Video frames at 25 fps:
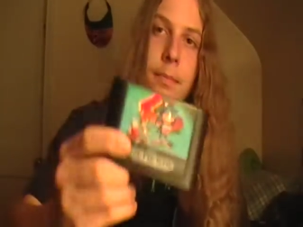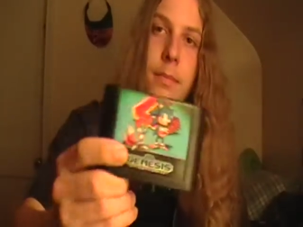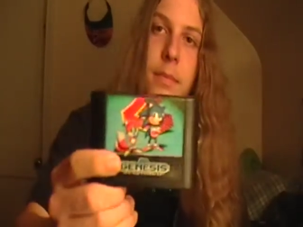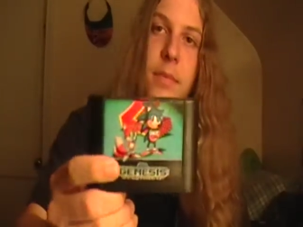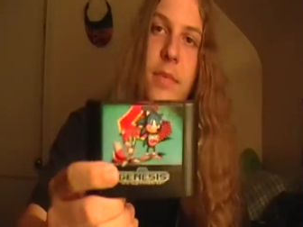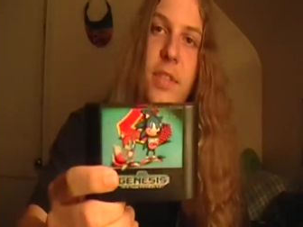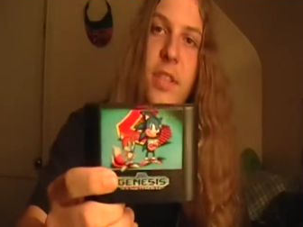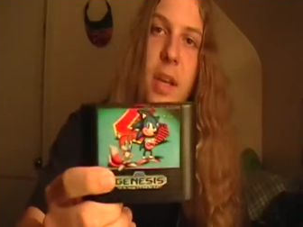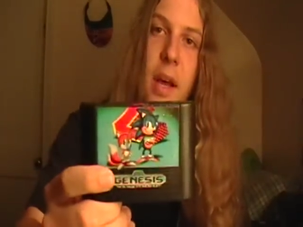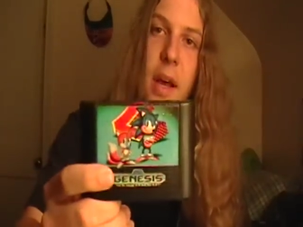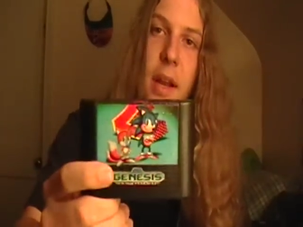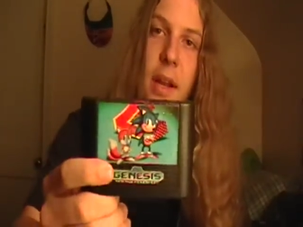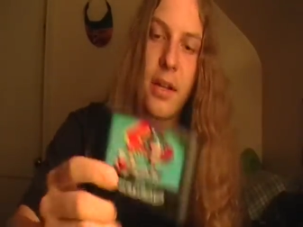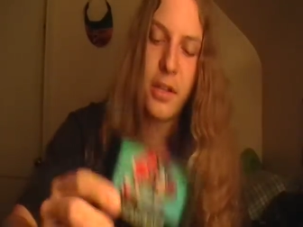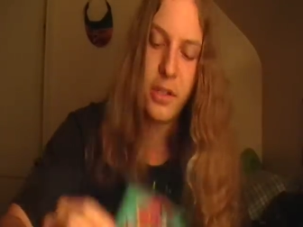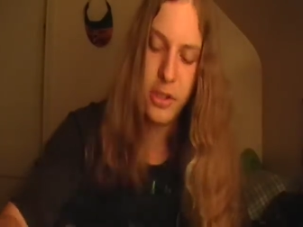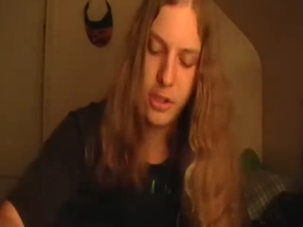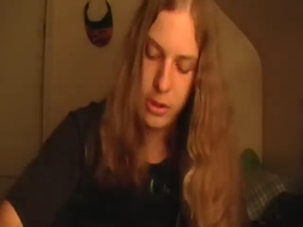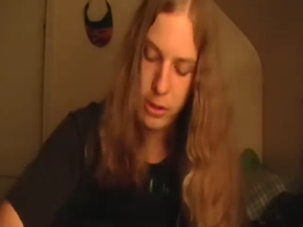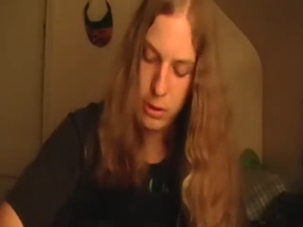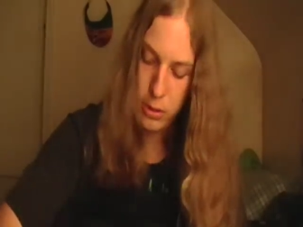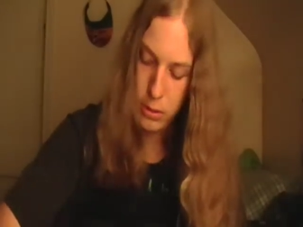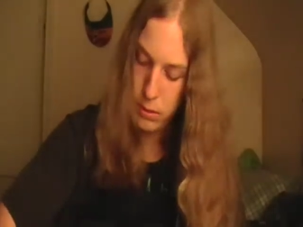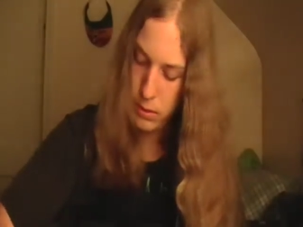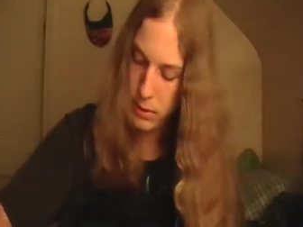Sonic
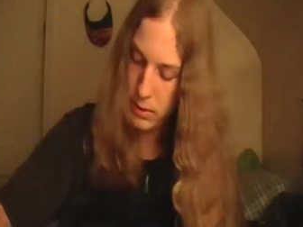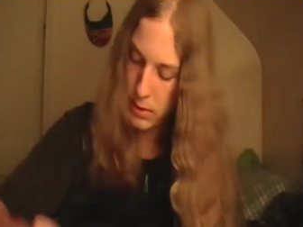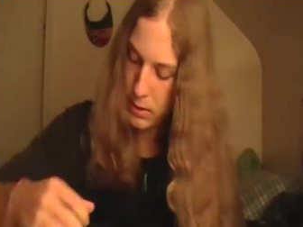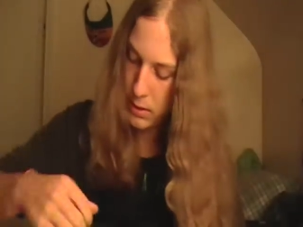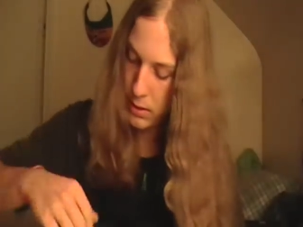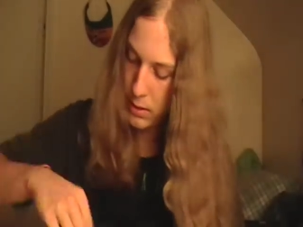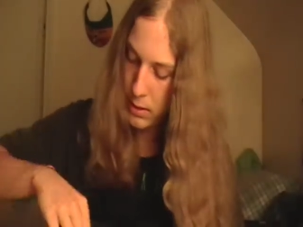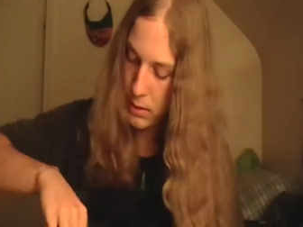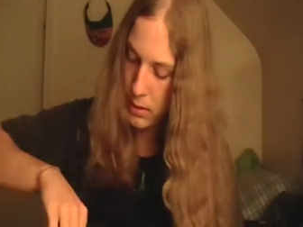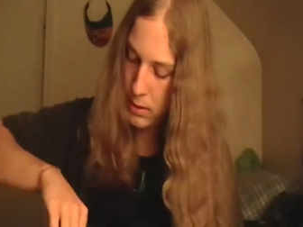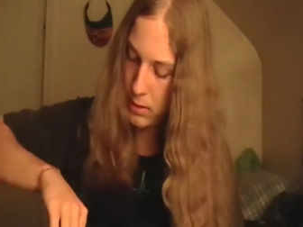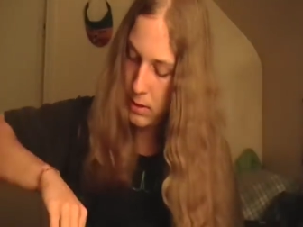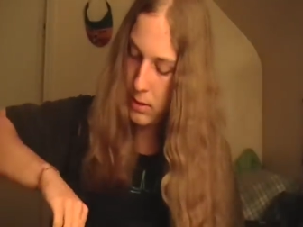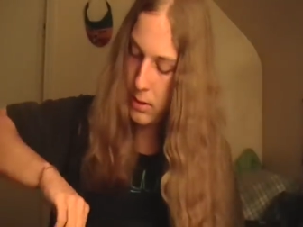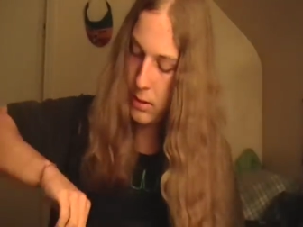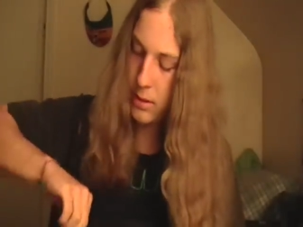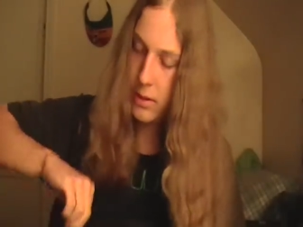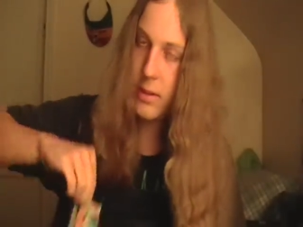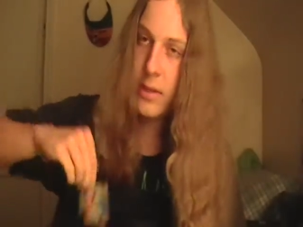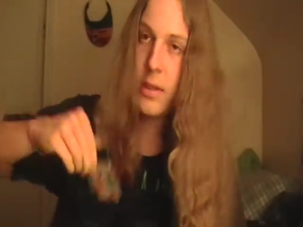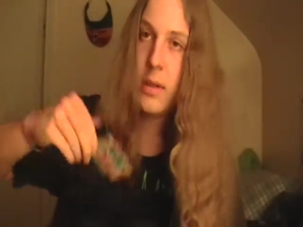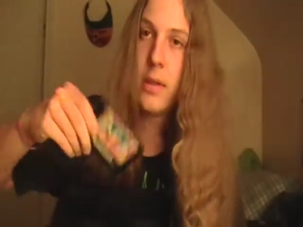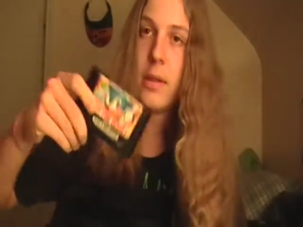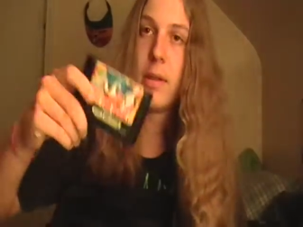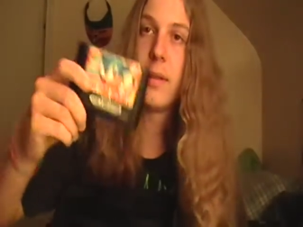2, and
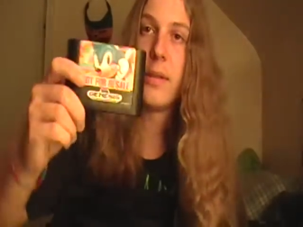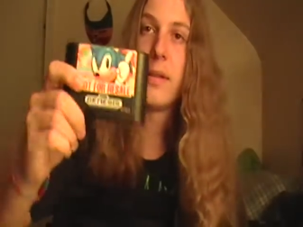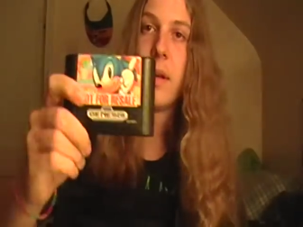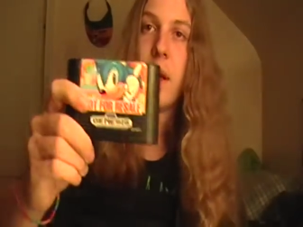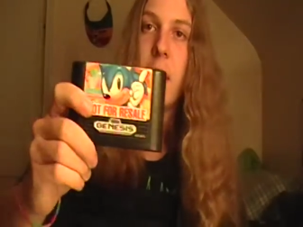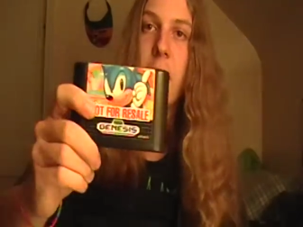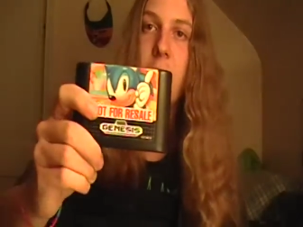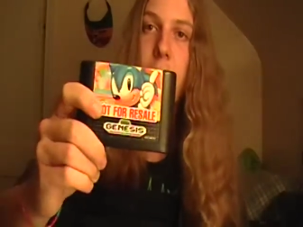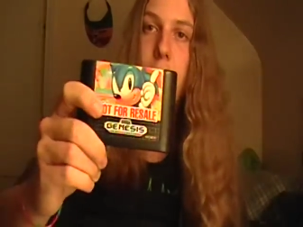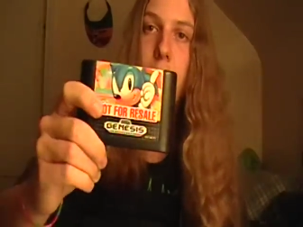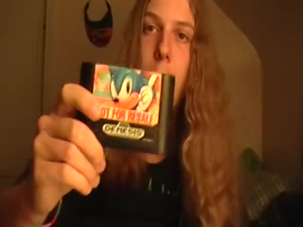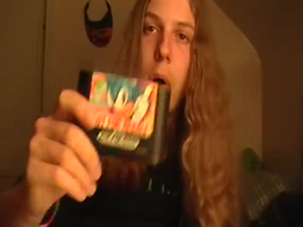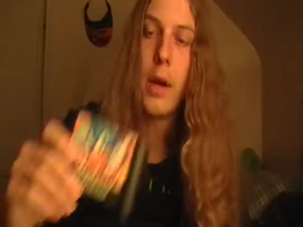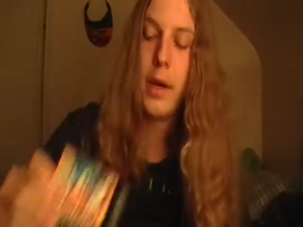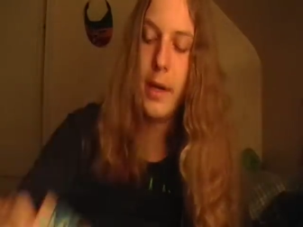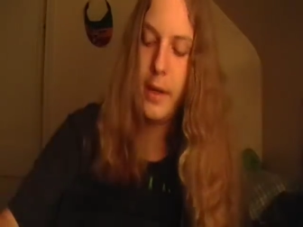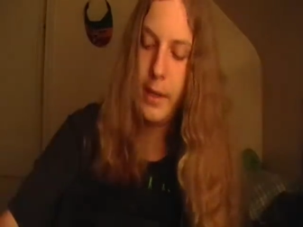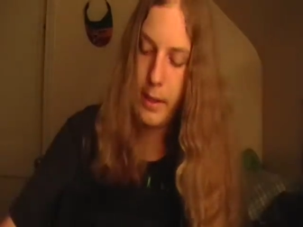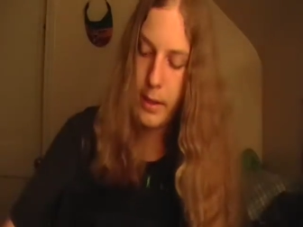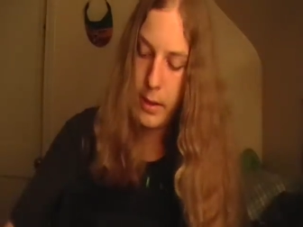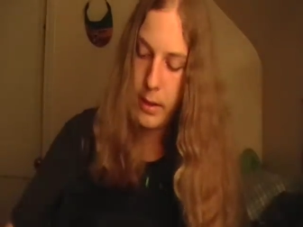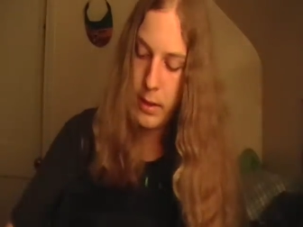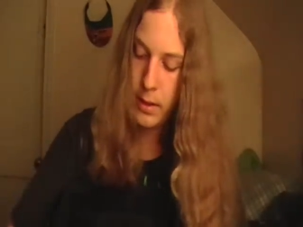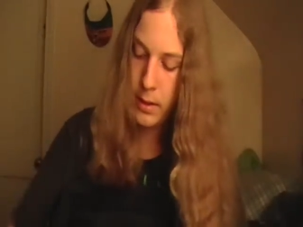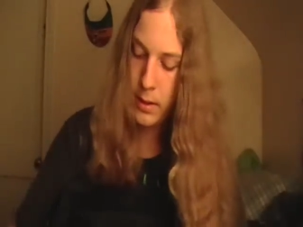Sonic 1 in
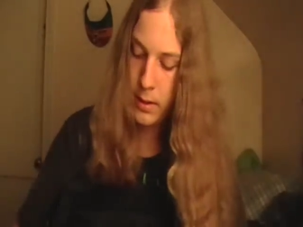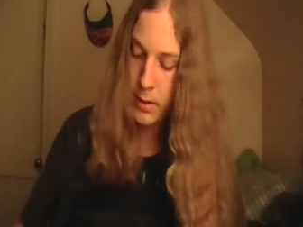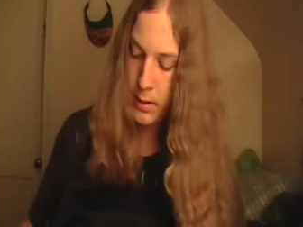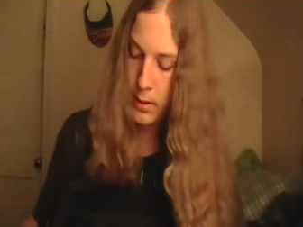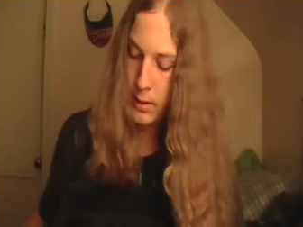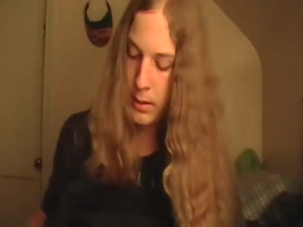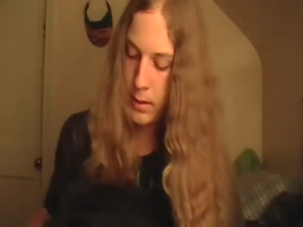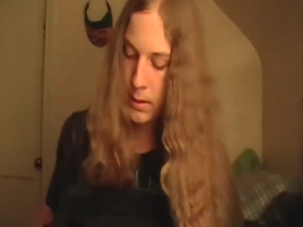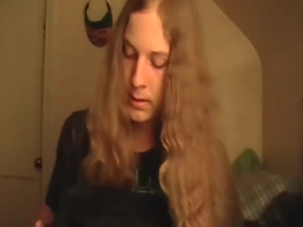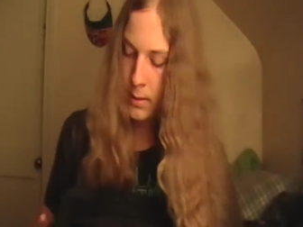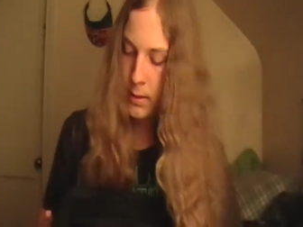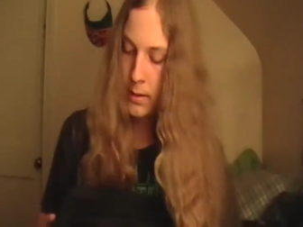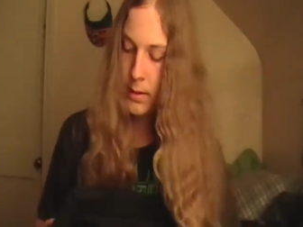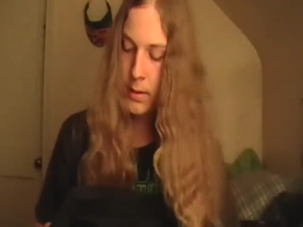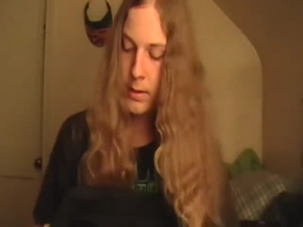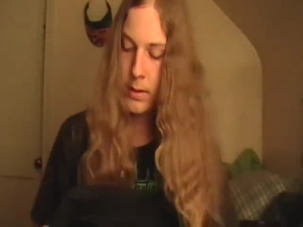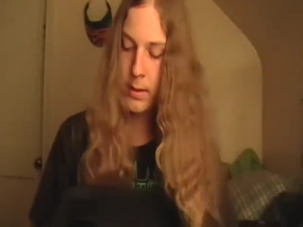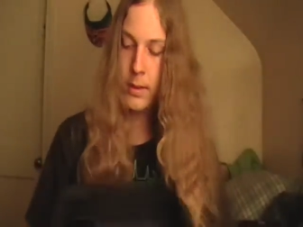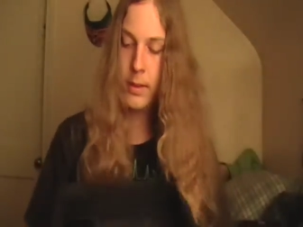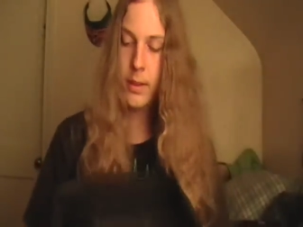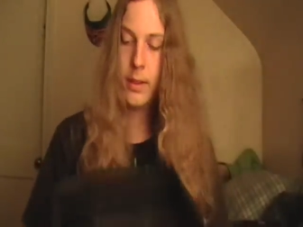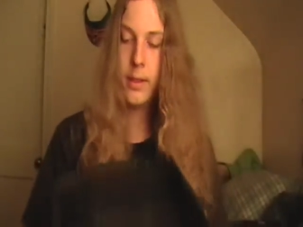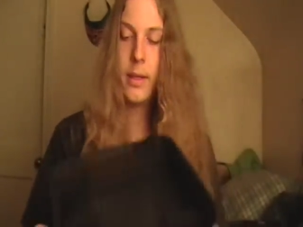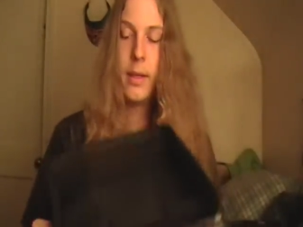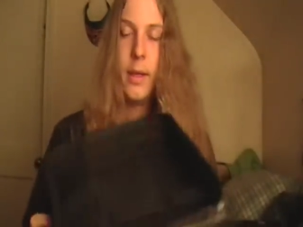here.
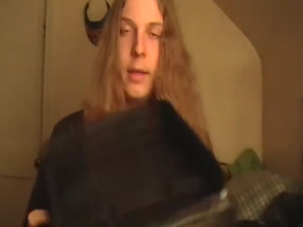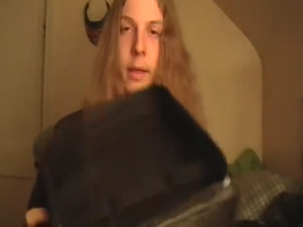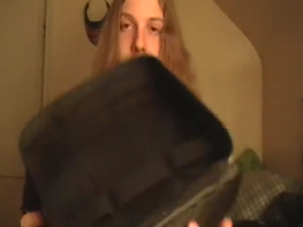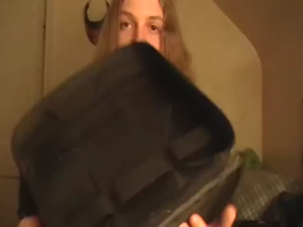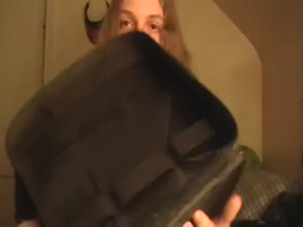And